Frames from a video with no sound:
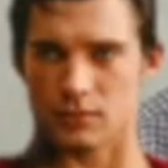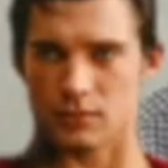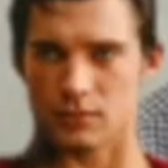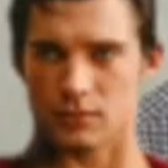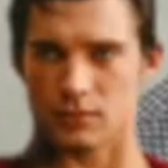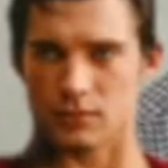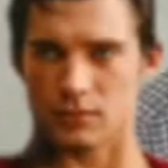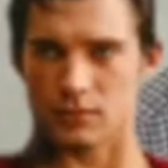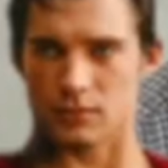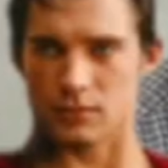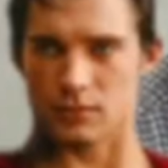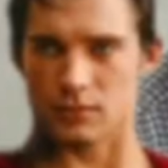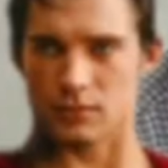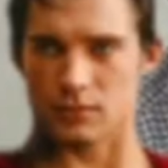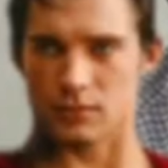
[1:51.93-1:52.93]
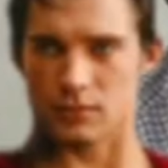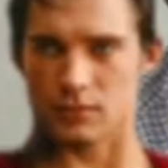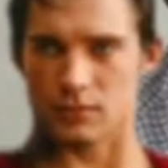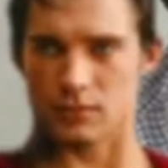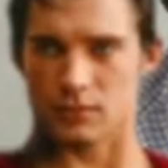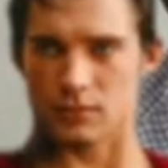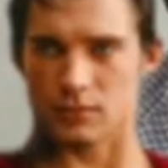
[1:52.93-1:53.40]

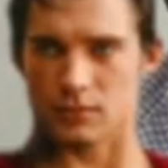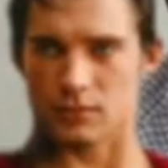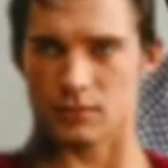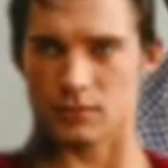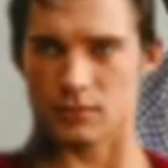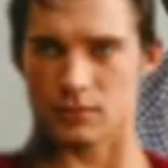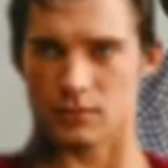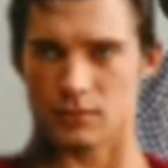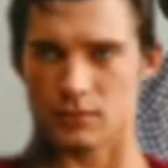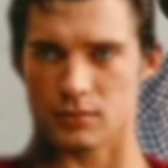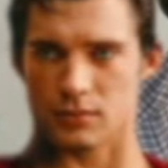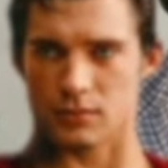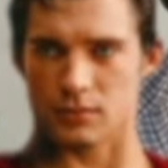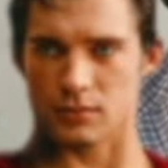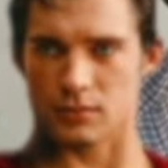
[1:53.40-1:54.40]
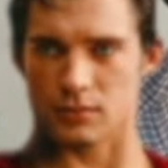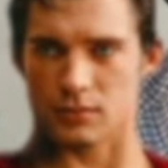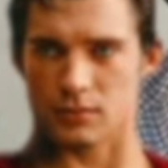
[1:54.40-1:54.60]
[no speech]